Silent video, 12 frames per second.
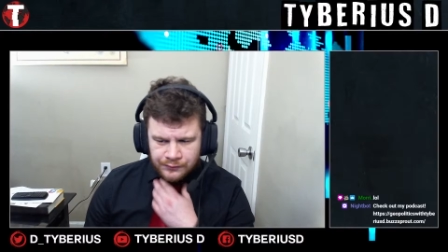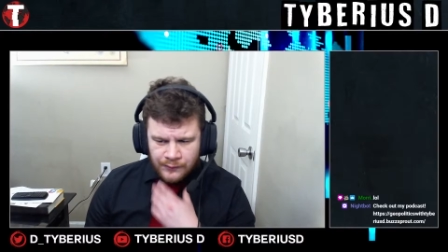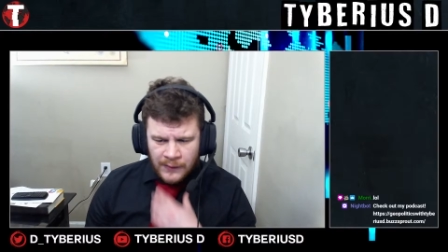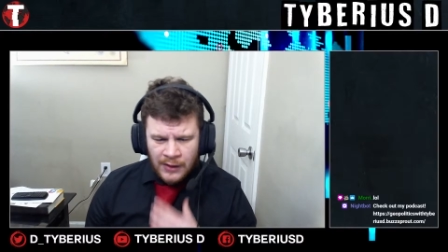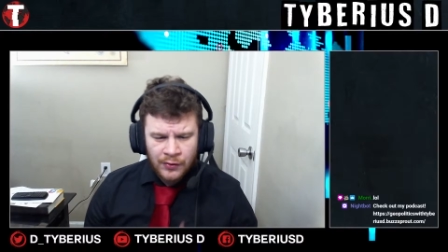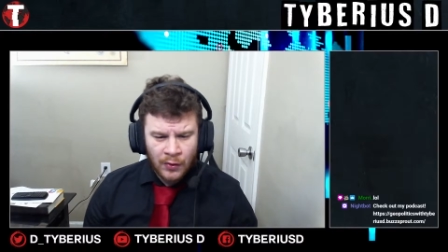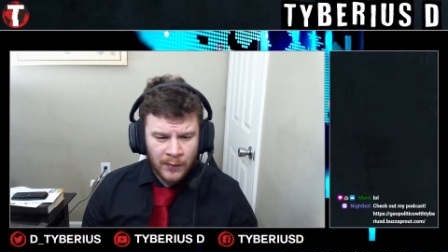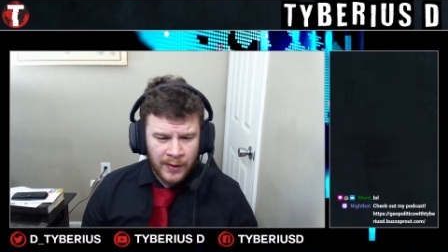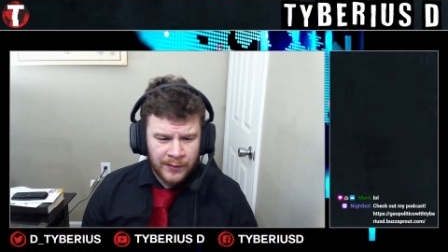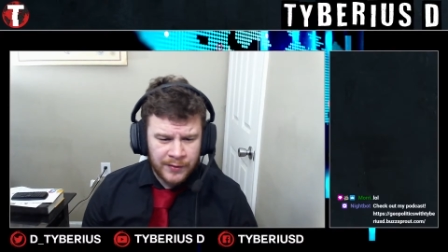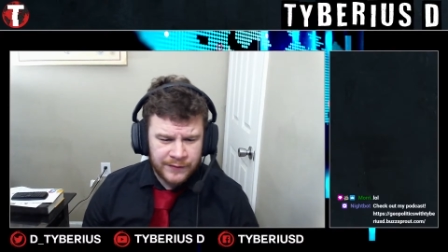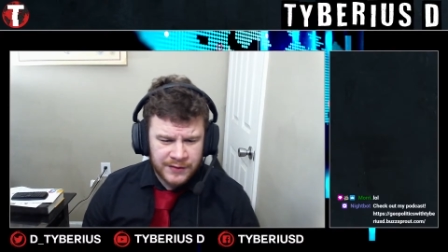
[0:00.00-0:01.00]
Norway
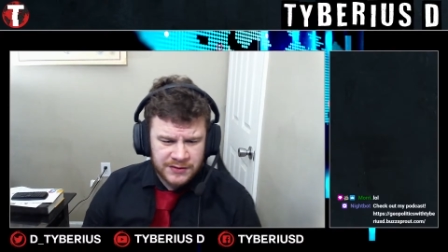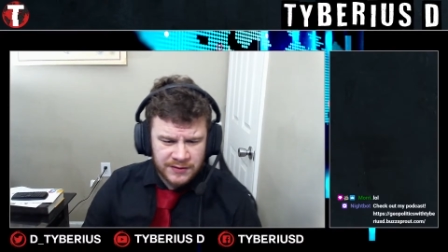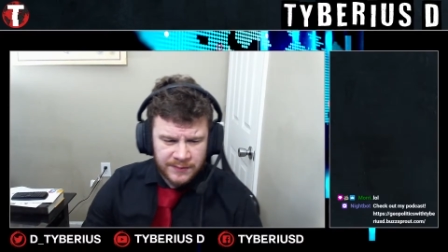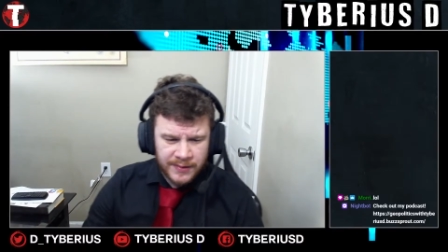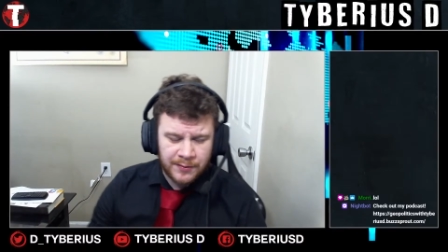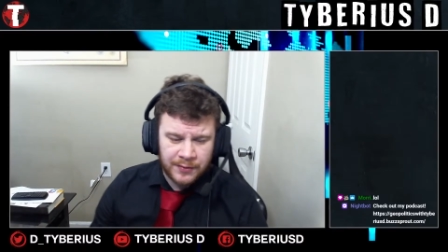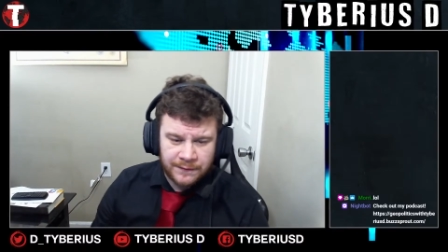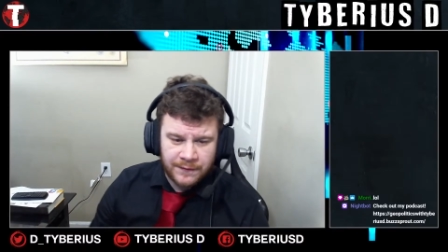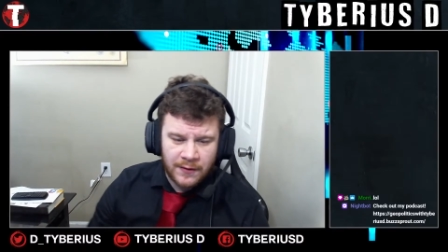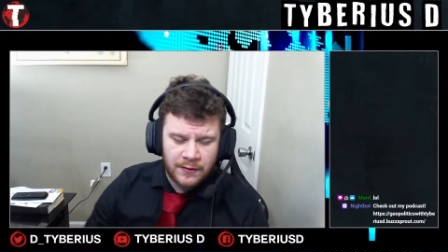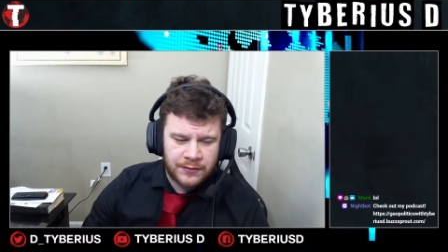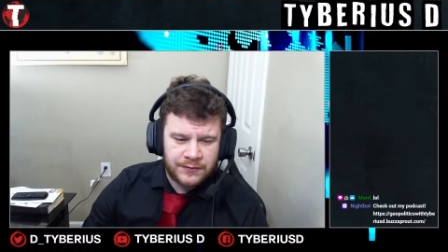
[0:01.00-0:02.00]
would eventually be able
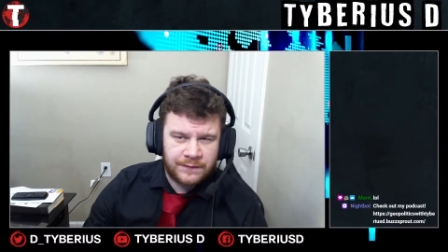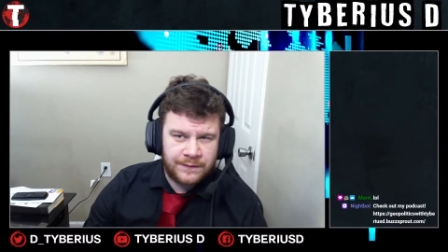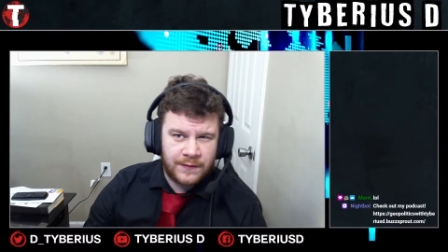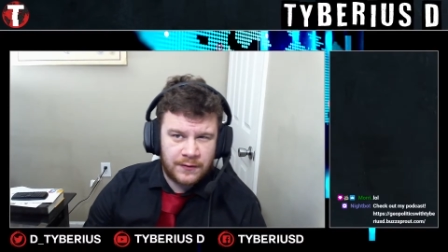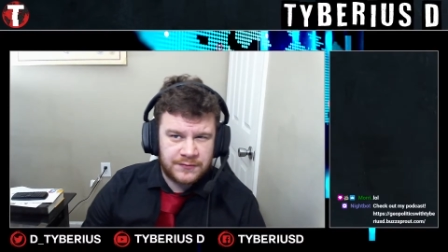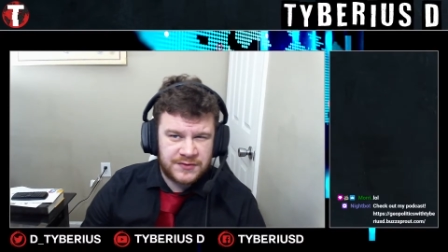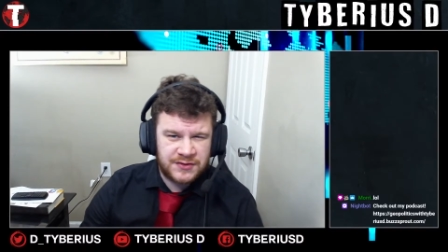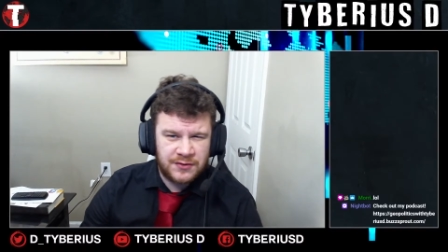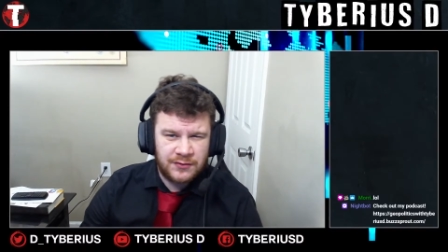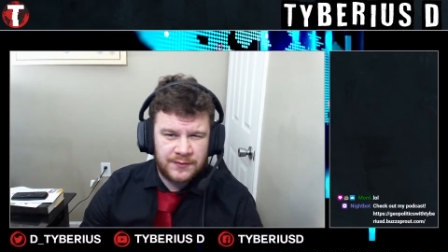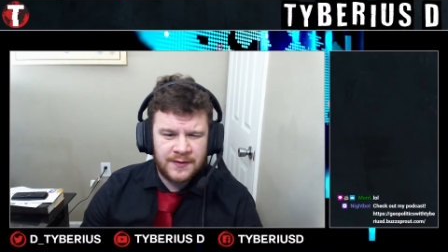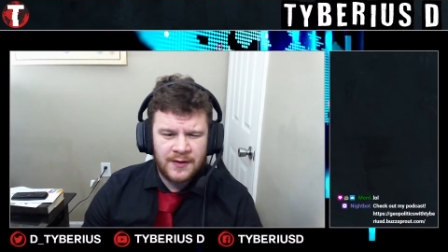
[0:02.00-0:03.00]
to follow
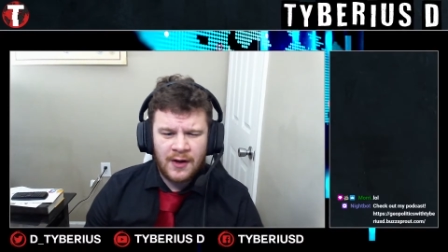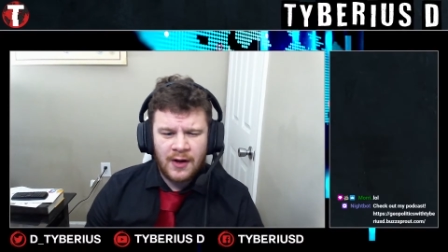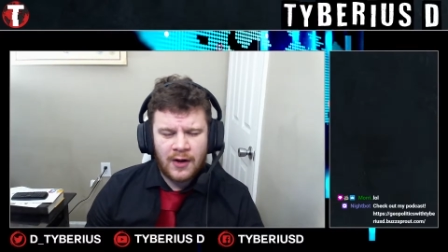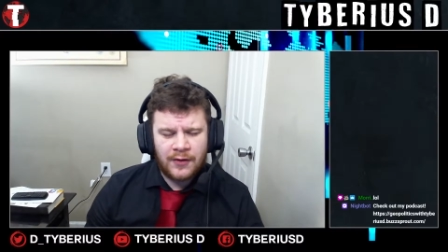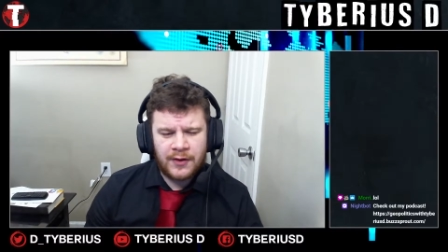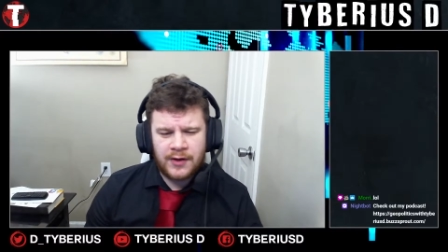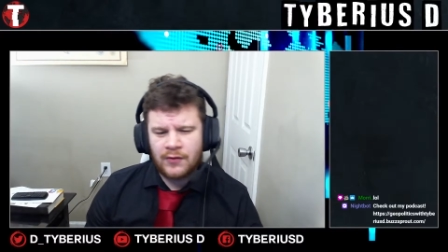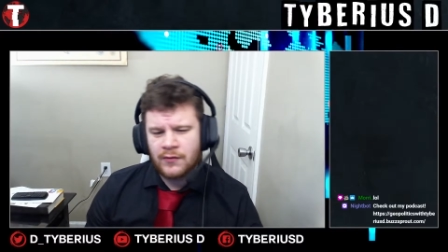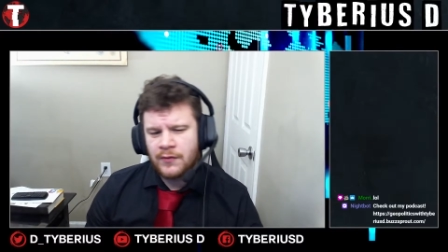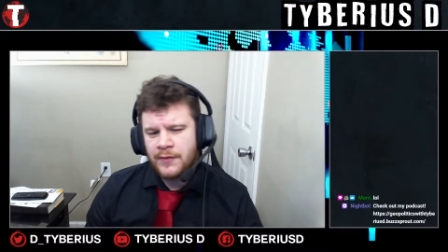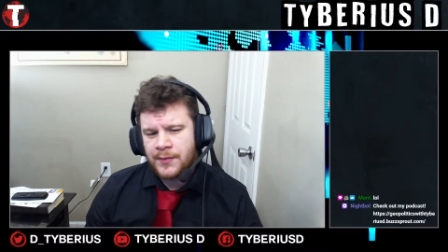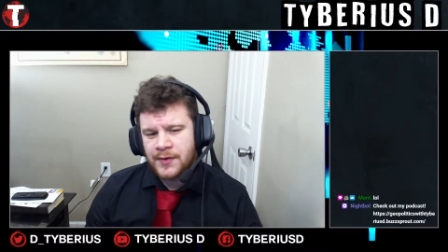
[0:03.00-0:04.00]
suit, although I don't
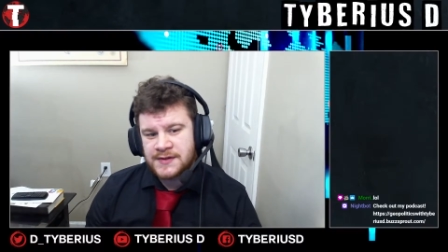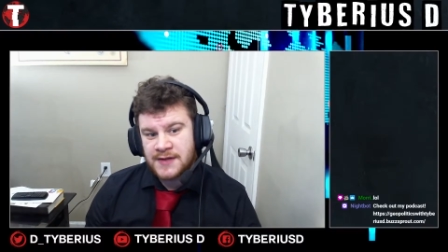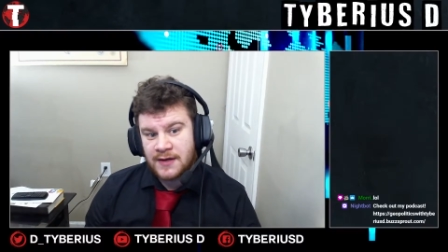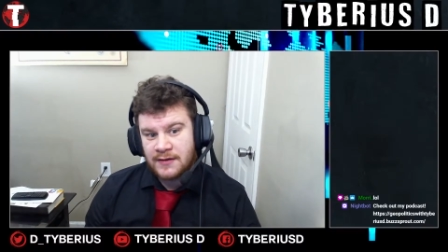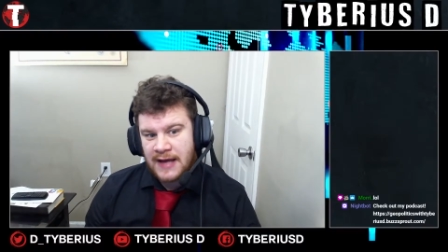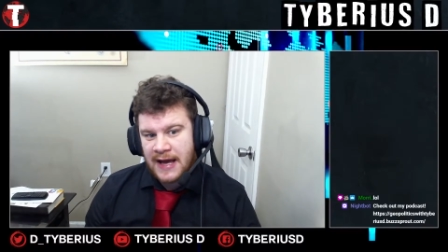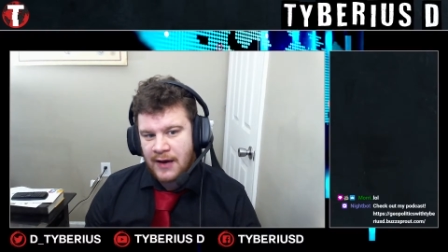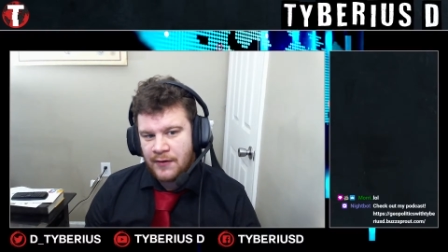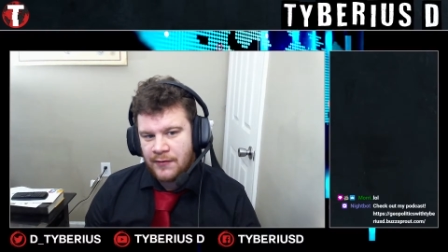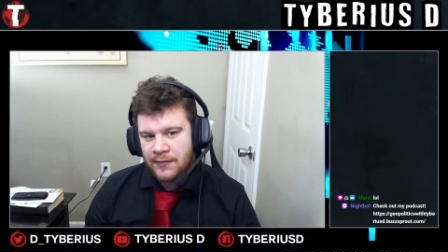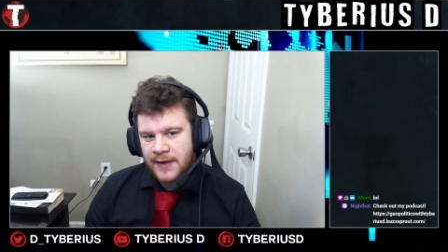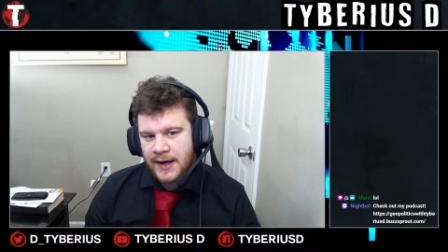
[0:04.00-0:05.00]
remember exactly
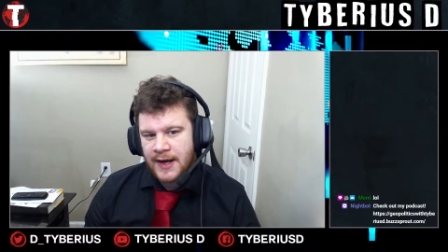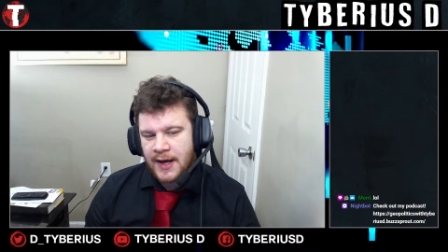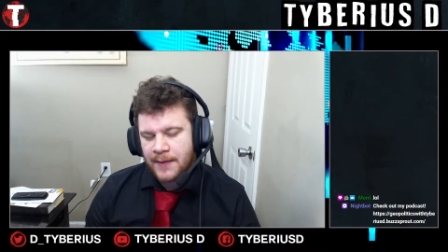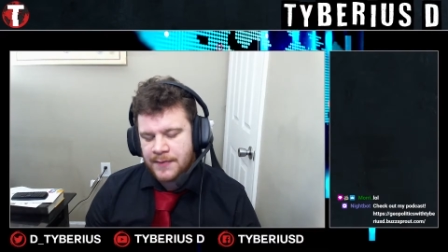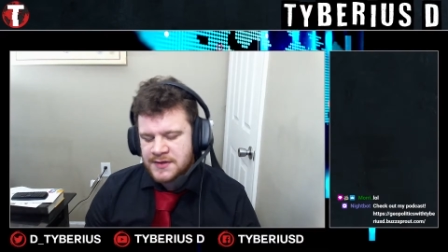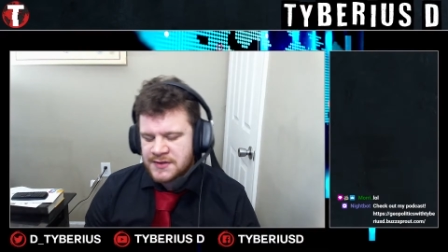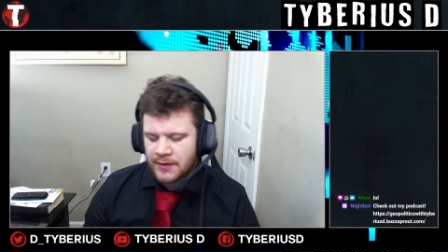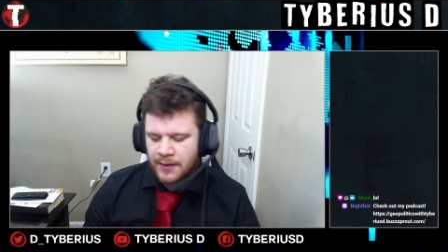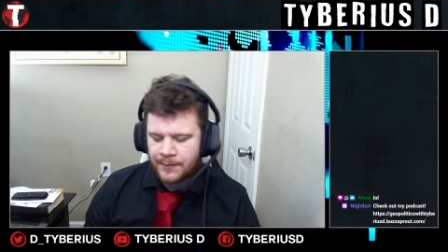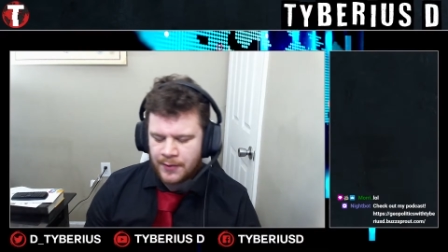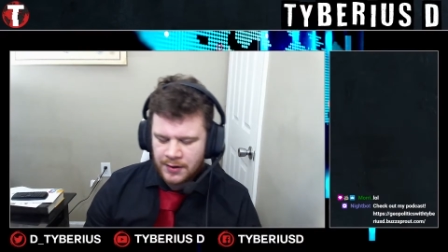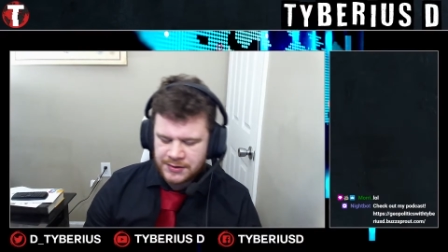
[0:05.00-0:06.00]
how that happened, so I
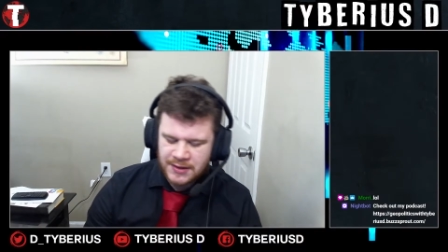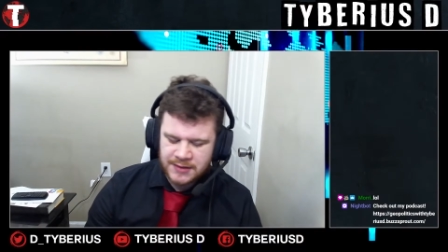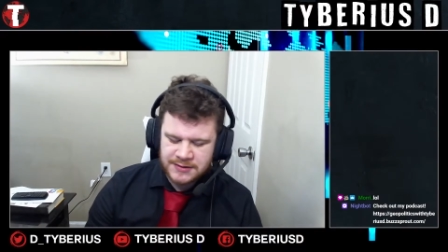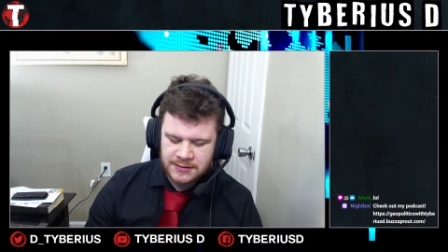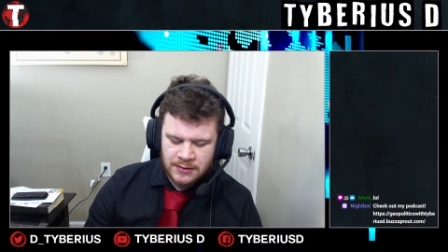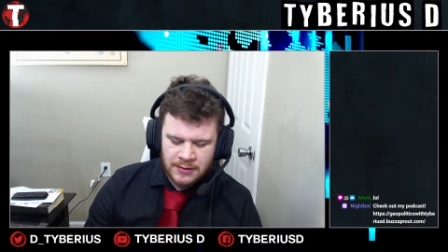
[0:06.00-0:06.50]
apologize.